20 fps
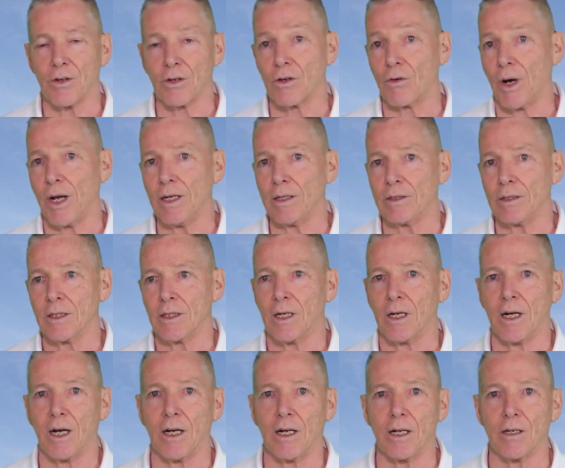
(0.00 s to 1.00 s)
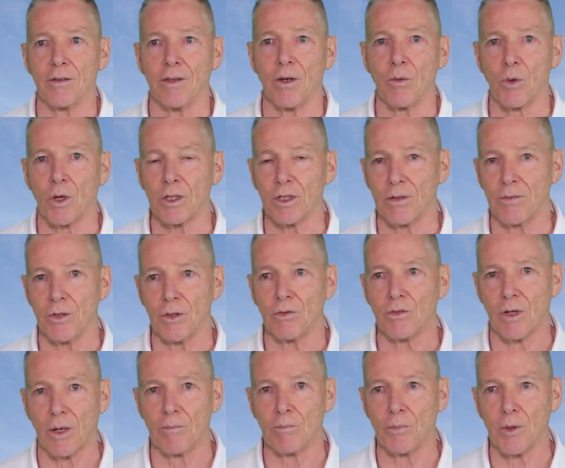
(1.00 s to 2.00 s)
they're great. Uh, they will give
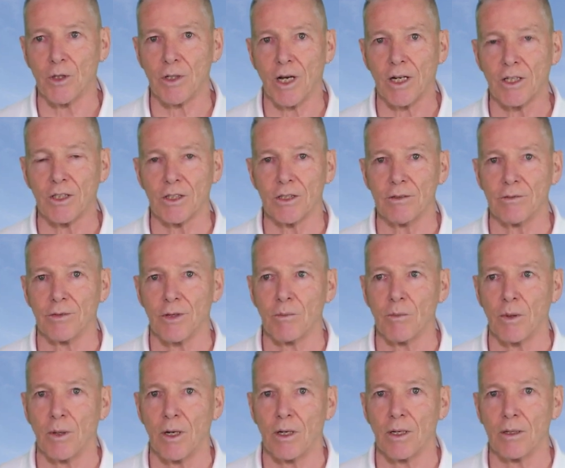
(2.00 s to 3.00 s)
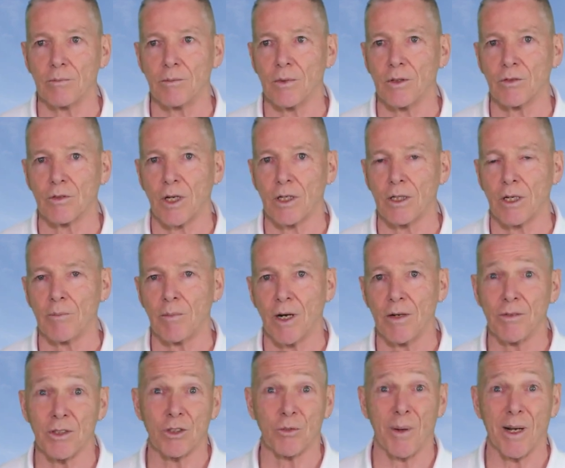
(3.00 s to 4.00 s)
you some protection from um, the sun
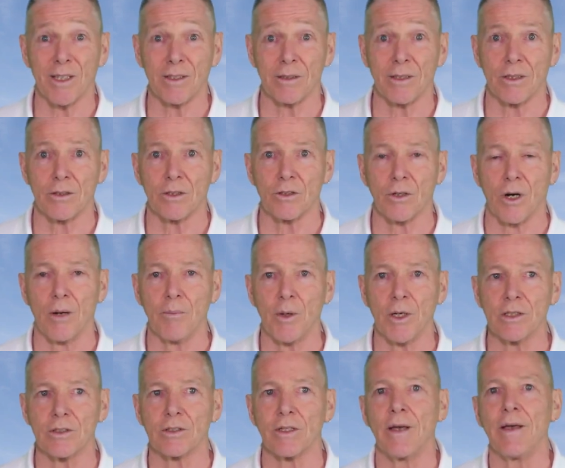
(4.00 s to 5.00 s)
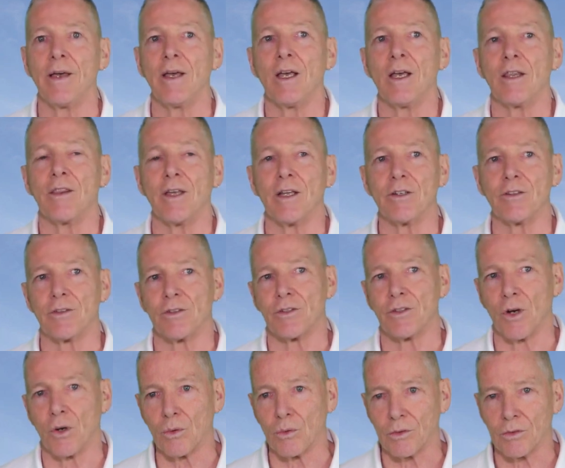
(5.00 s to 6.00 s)
above, especially in the tropics. They
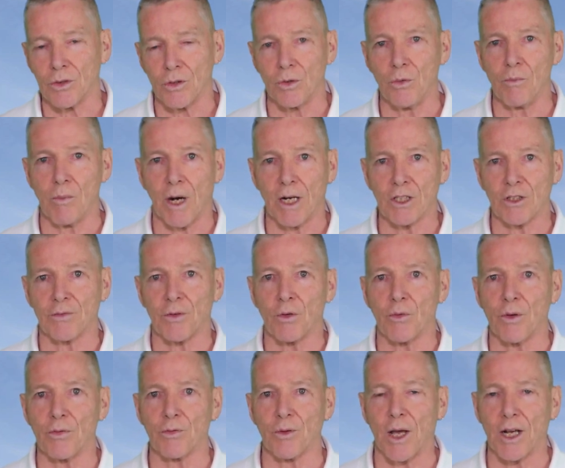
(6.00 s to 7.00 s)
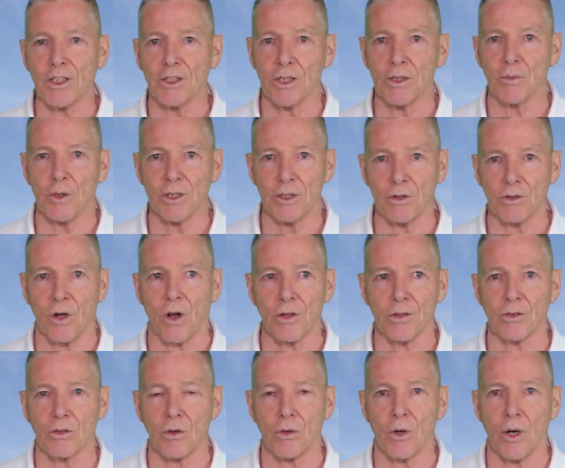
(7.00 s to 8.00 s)
don't do much for reflection, which is
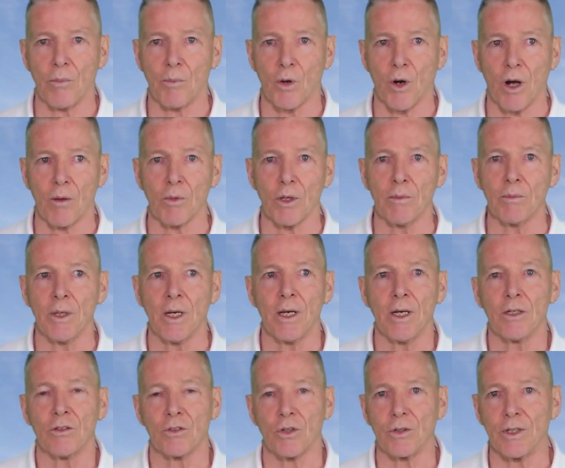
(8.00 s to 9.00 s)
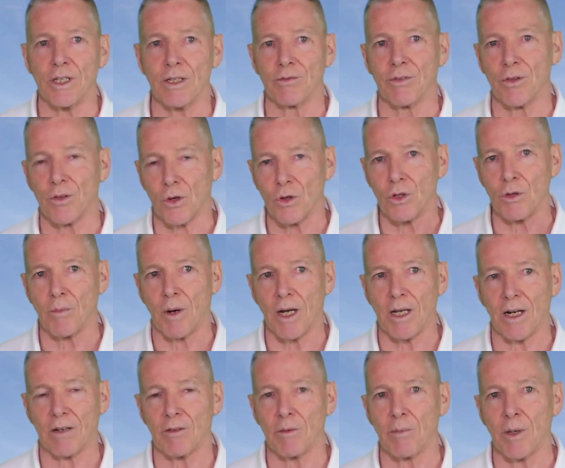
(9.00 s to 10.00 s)
also a problem. So even though you
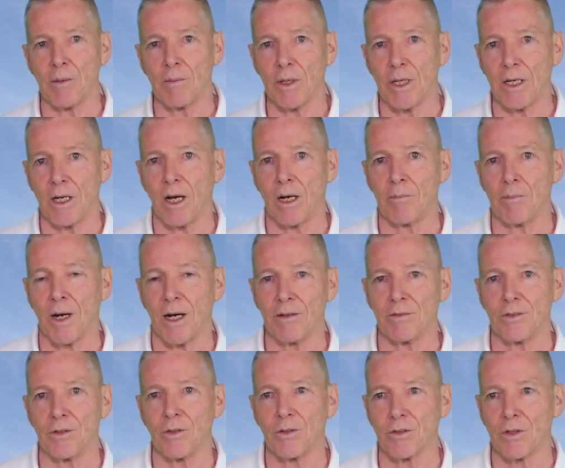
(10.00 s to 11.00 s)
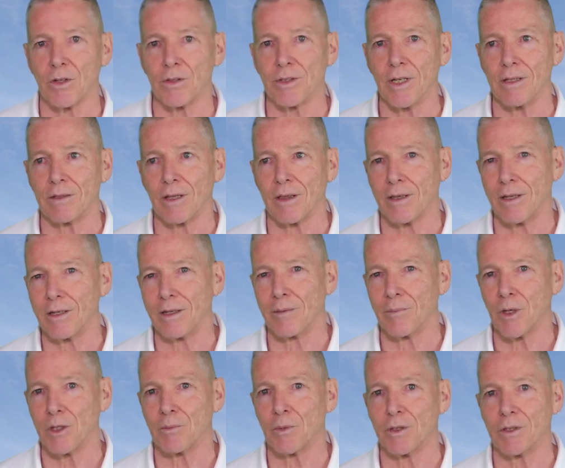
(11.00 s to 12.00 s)
might have a bimini above, you still need to think
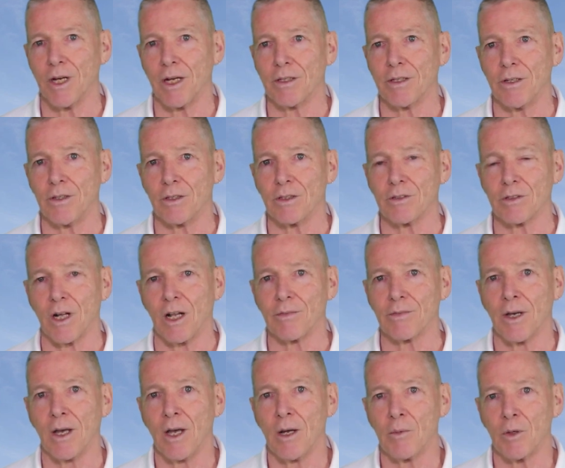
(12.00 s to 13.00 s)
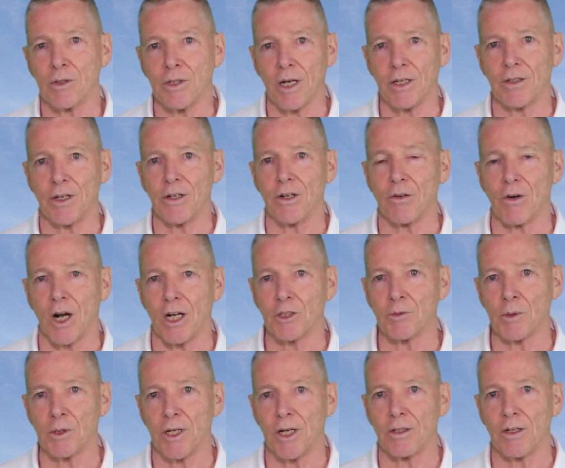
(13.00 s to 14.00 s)
about protecting yourself, protecting your
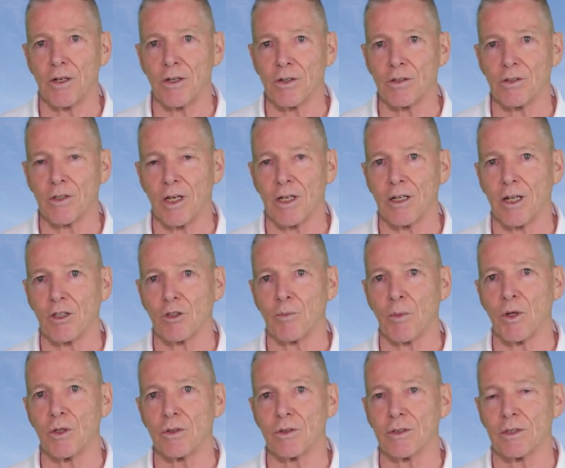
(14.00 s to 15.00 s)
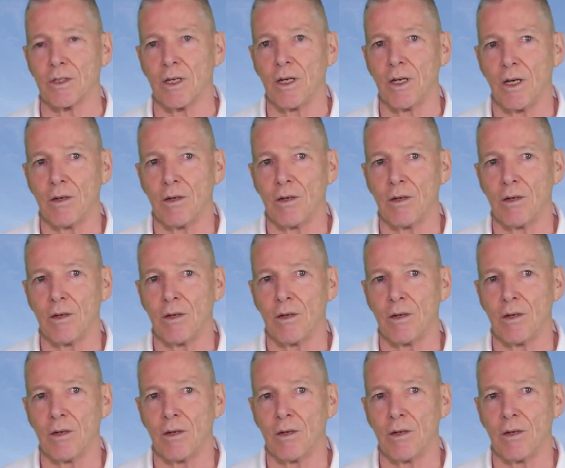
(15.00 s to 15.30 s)
eyes, protecting your skin exposed